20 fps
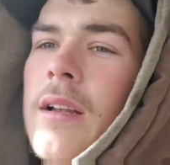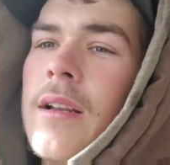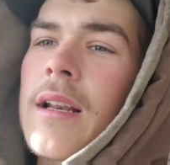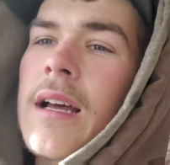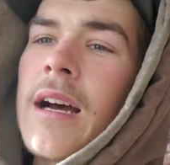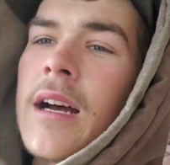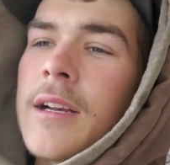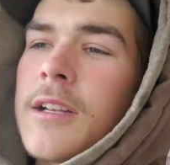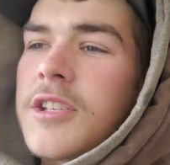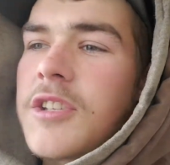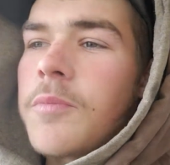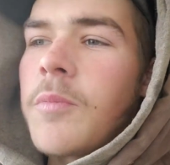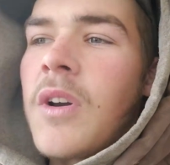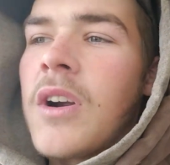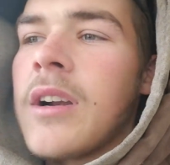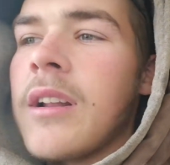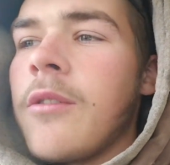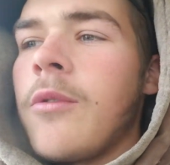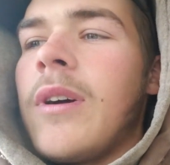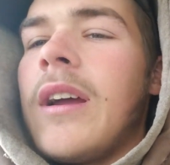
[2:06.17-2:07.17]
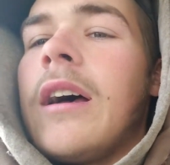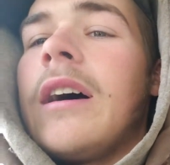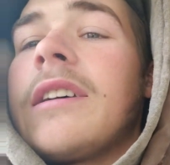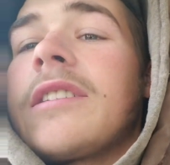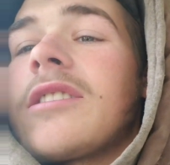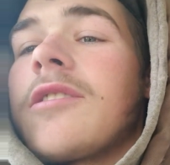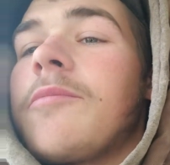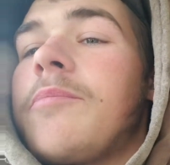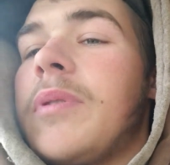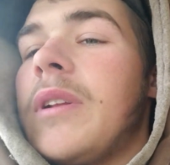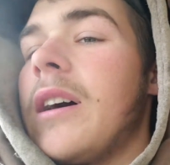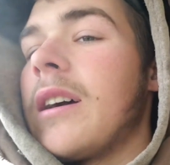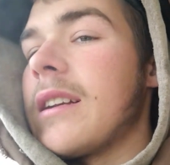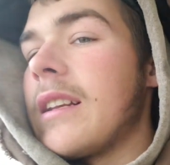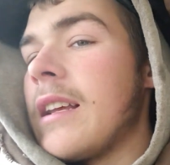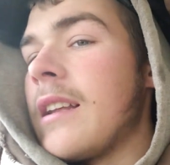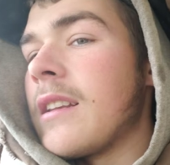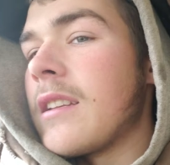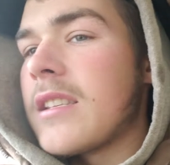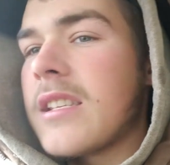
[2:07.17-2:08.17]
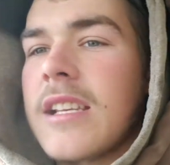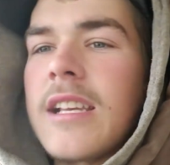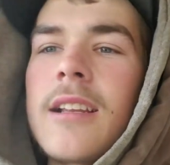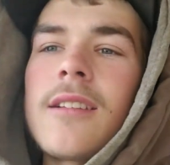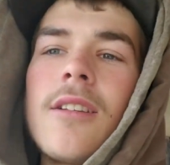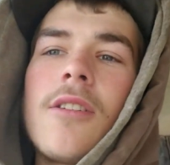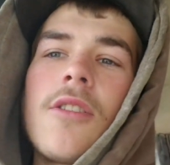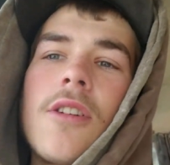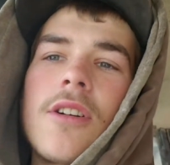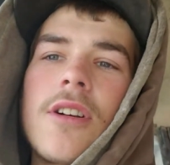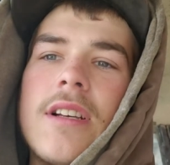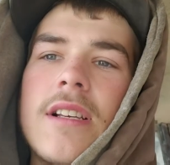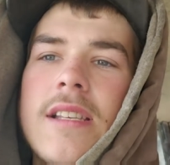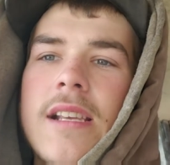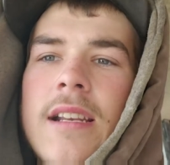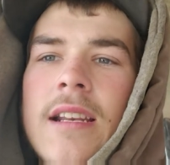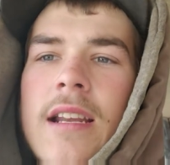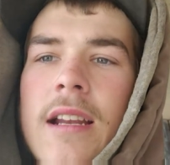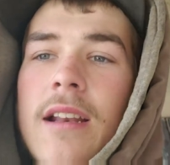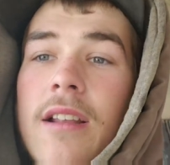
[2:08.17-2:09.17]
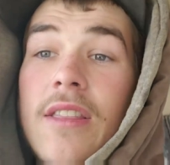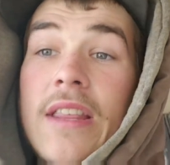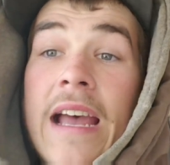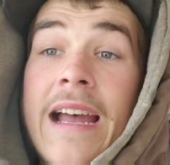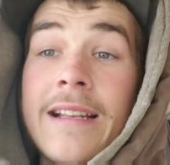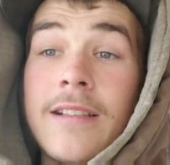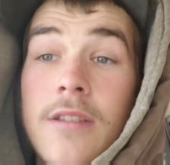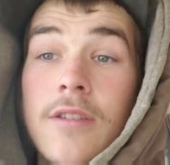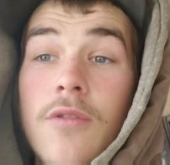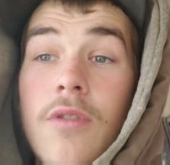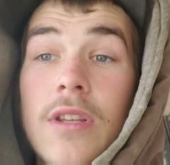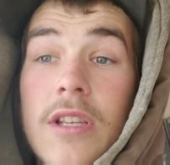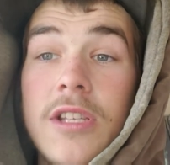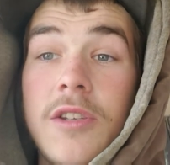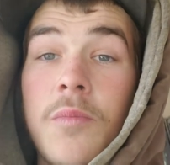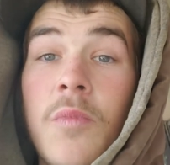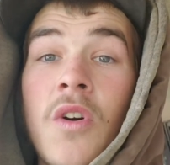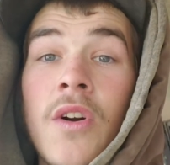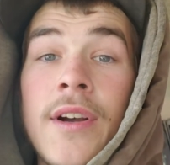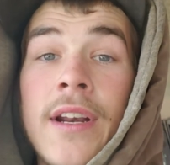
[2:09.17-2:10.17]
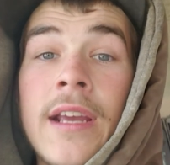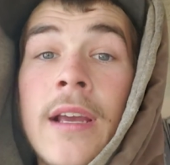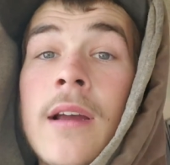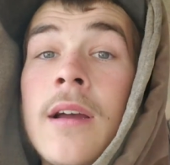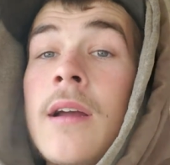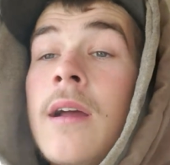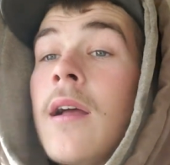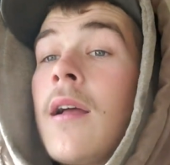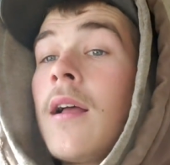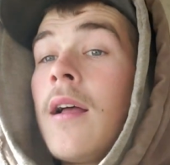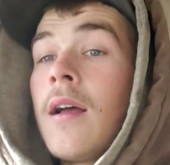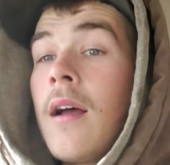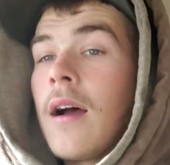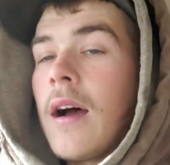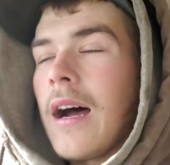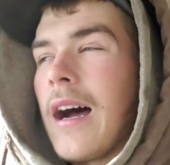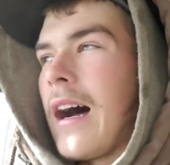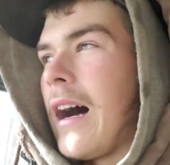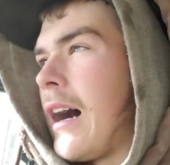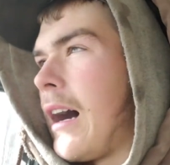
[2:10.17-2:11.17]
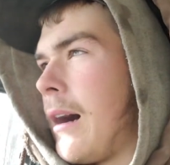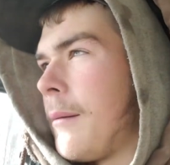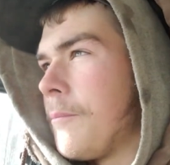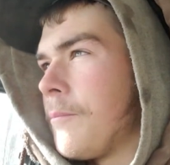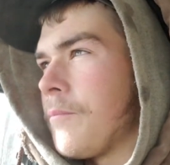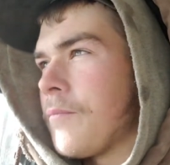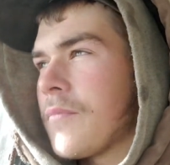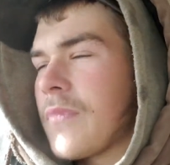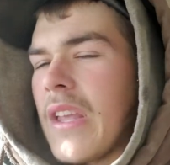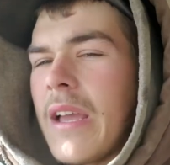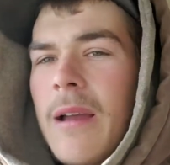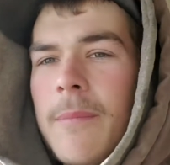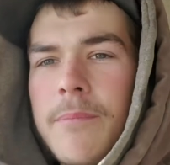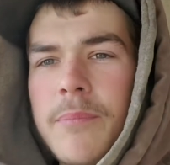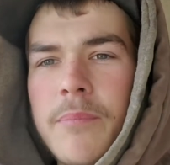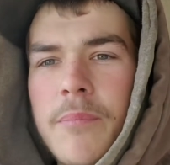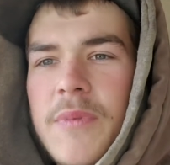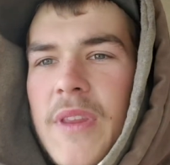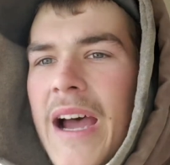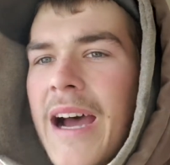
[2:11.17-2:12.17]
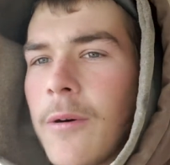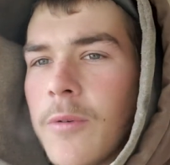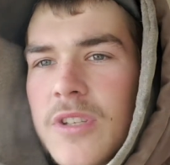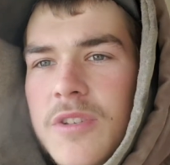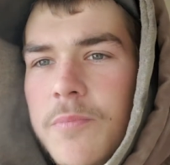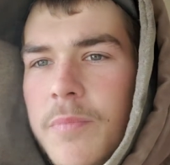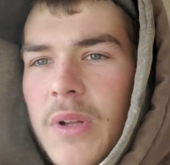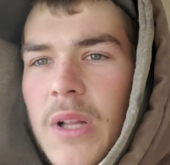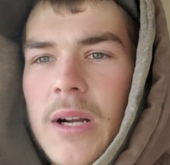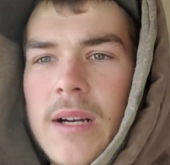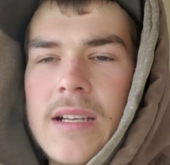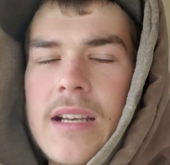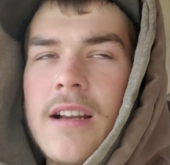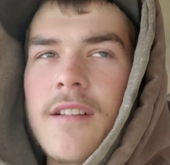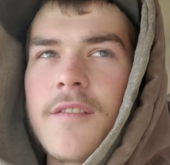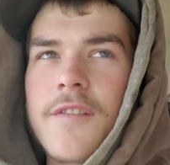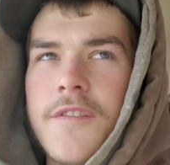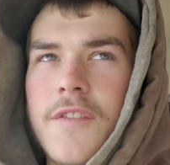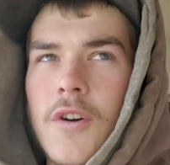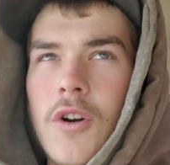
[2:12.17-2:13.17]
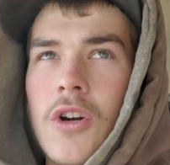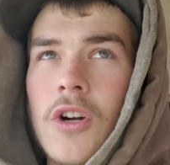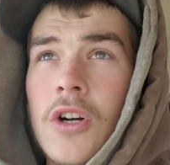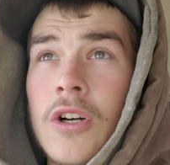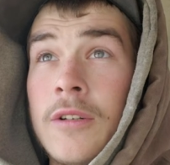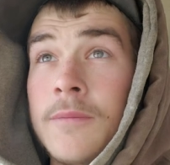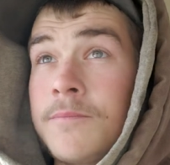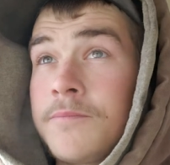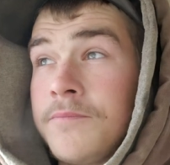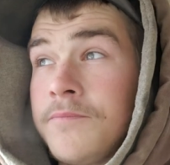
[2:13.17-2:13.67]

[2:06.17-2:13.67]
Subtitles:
Now this morning we also plugged in the skid loader because I needed that too this morning. If that was plugged in for,